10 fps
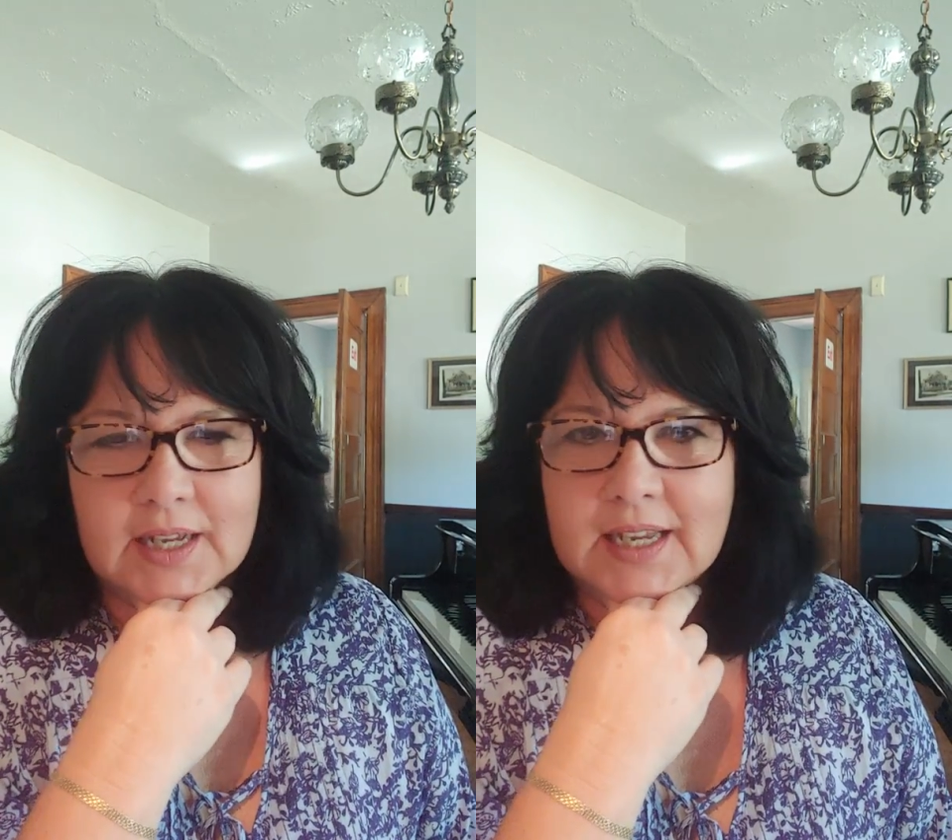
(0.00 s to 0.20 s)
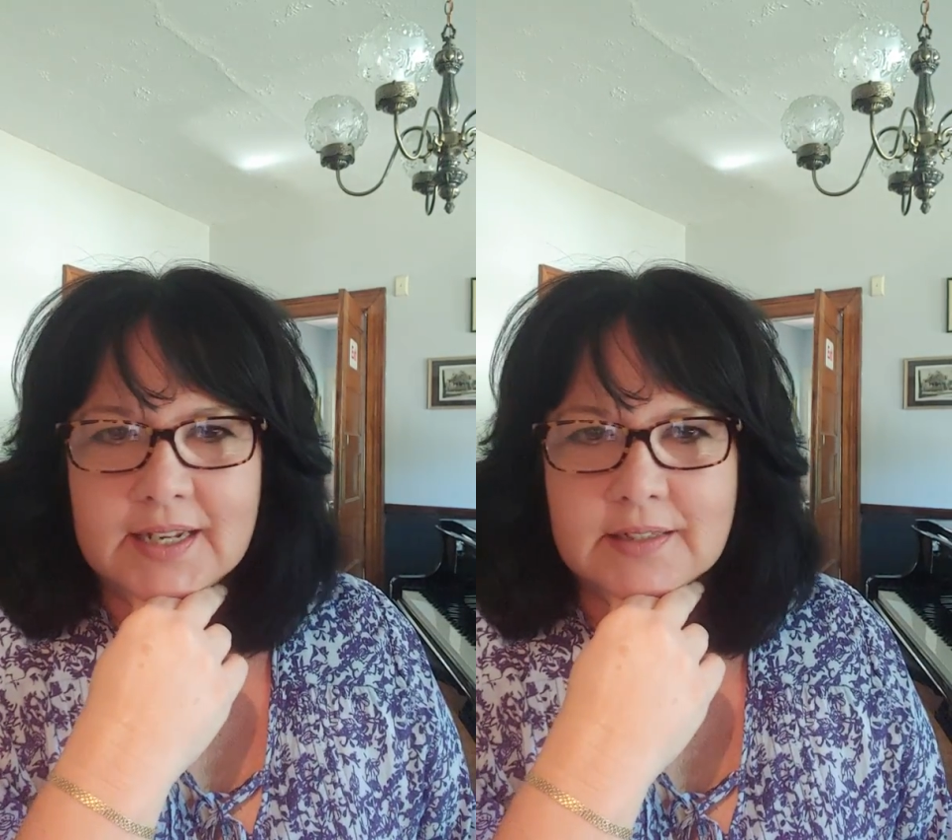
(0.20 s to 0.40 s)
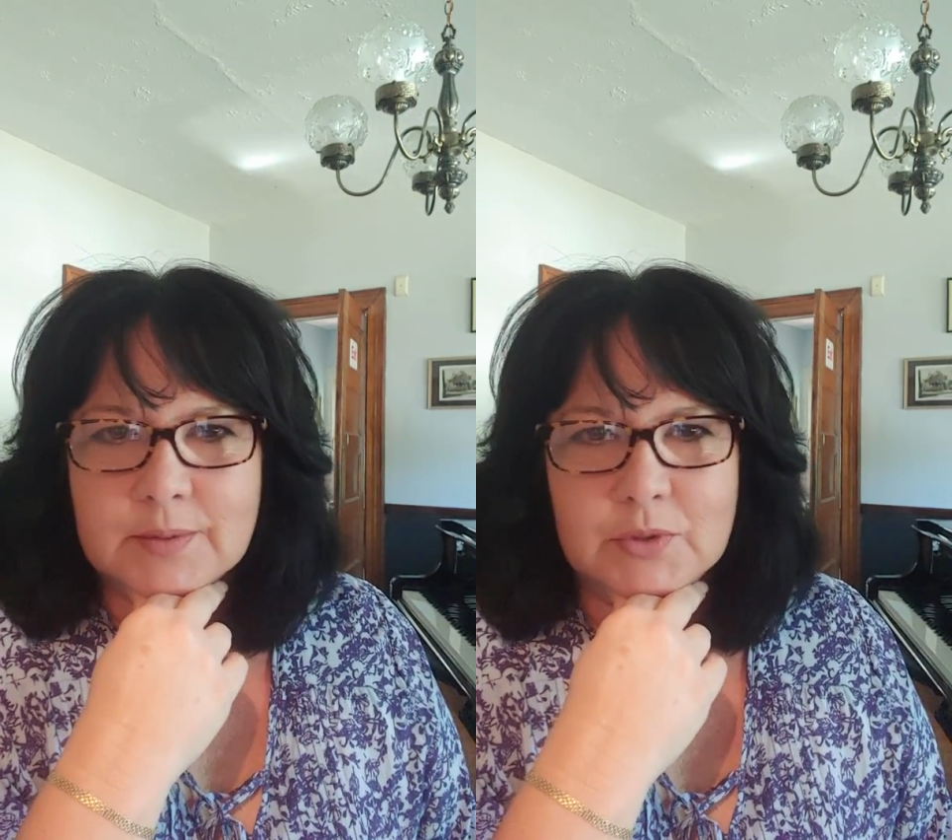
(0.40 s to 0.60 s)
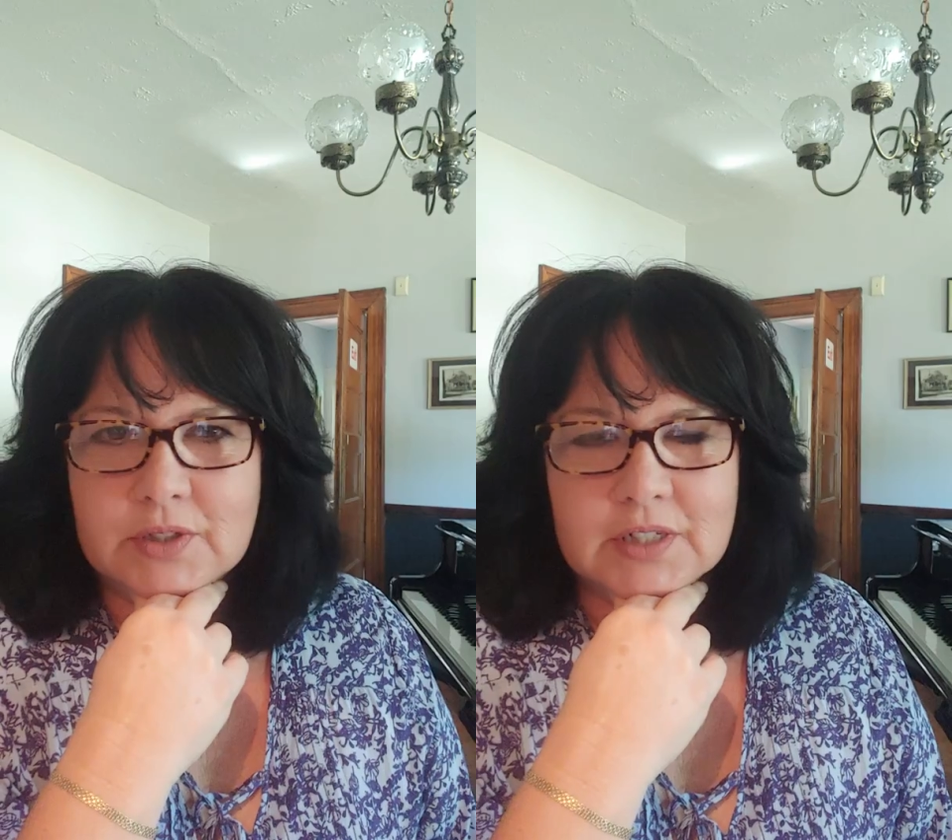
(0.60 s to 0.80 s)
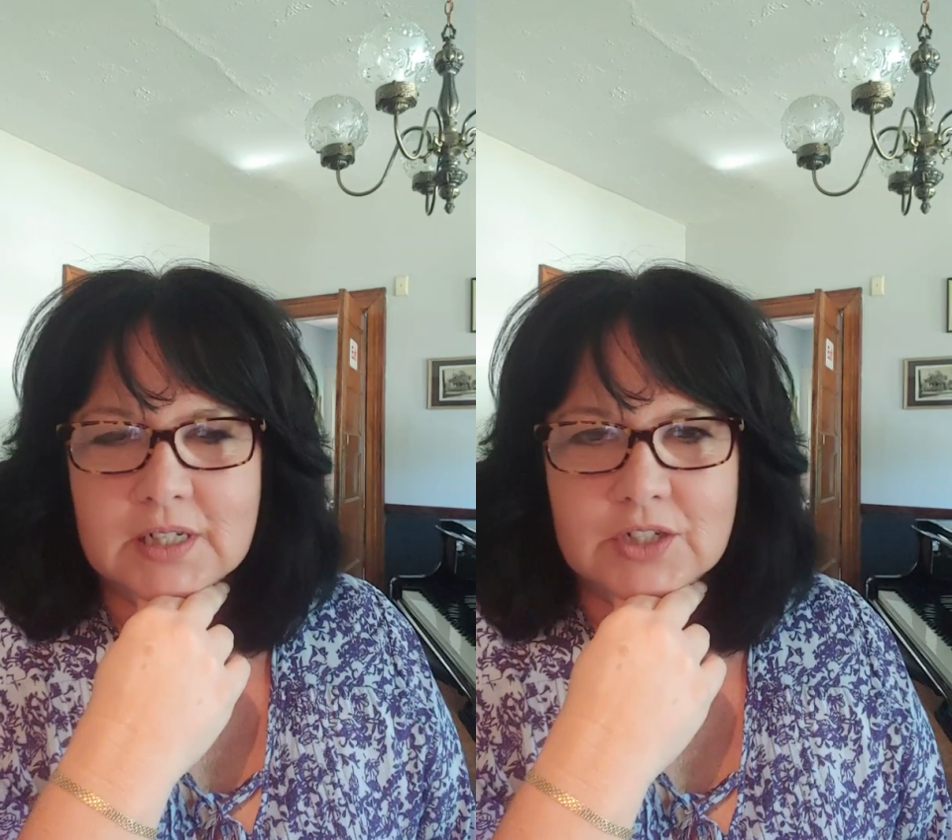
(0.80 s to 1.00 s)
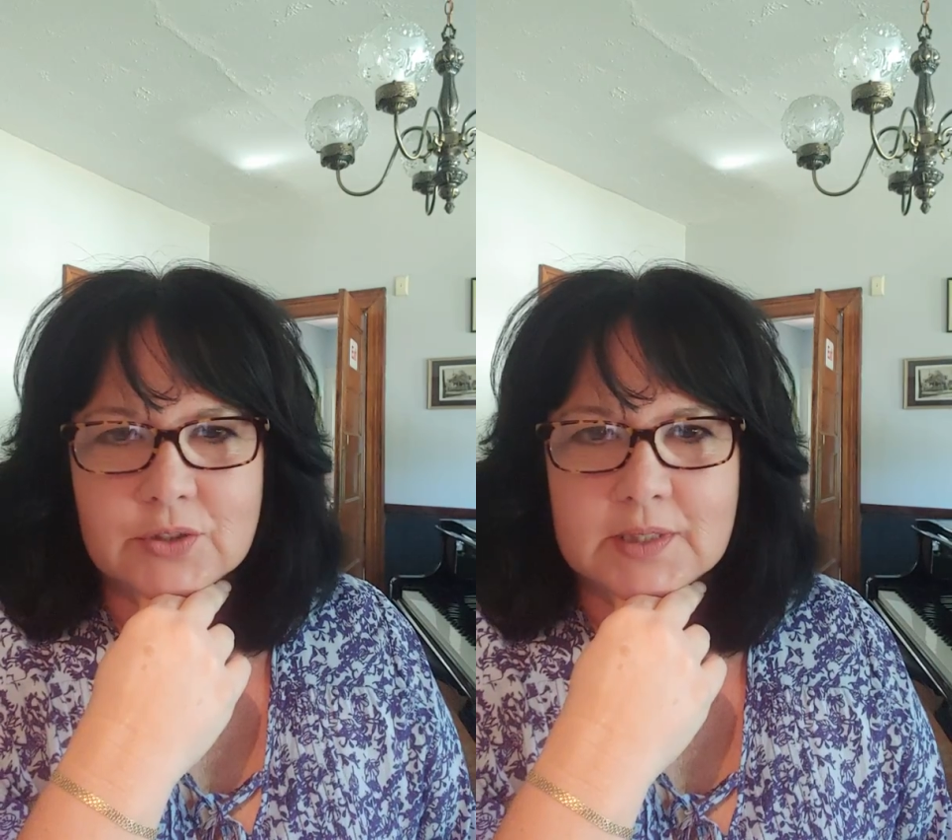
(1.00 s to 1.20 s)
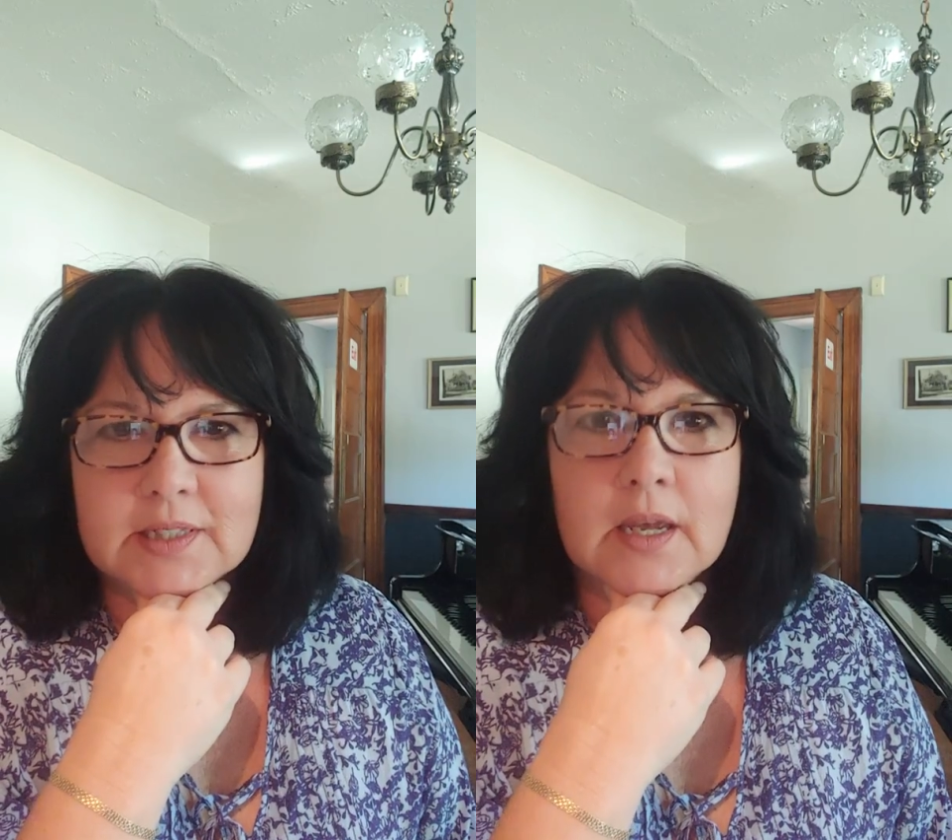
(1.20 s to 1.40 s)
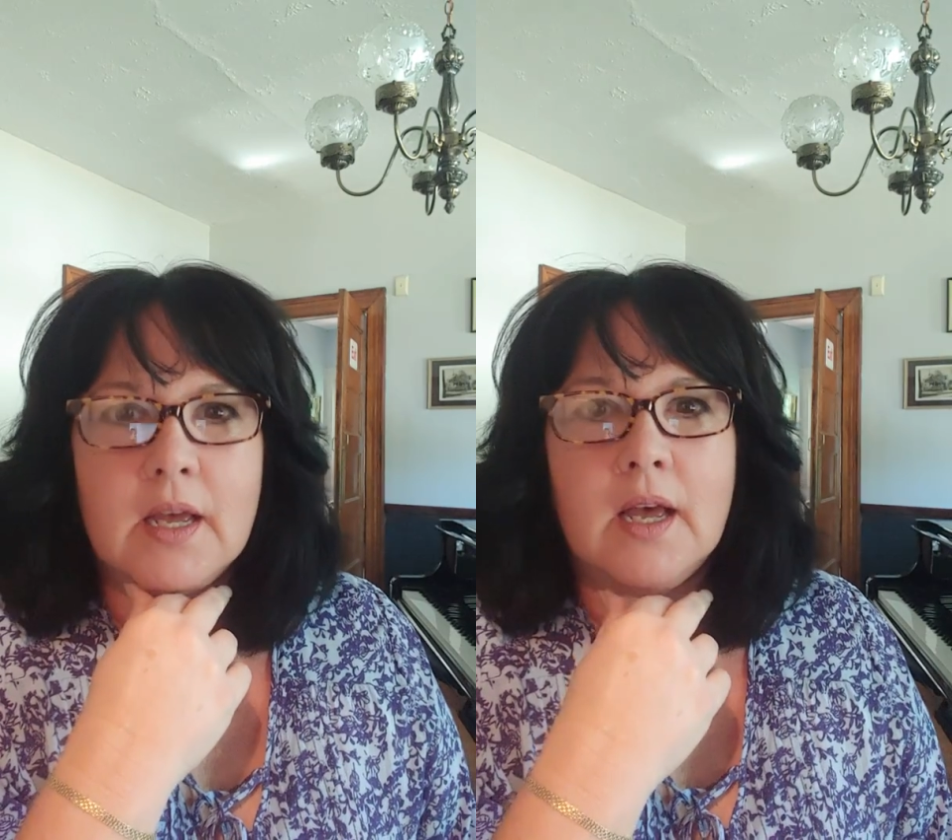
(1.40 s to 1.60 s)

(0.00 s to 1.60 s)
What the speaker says: I get as a music teacher is,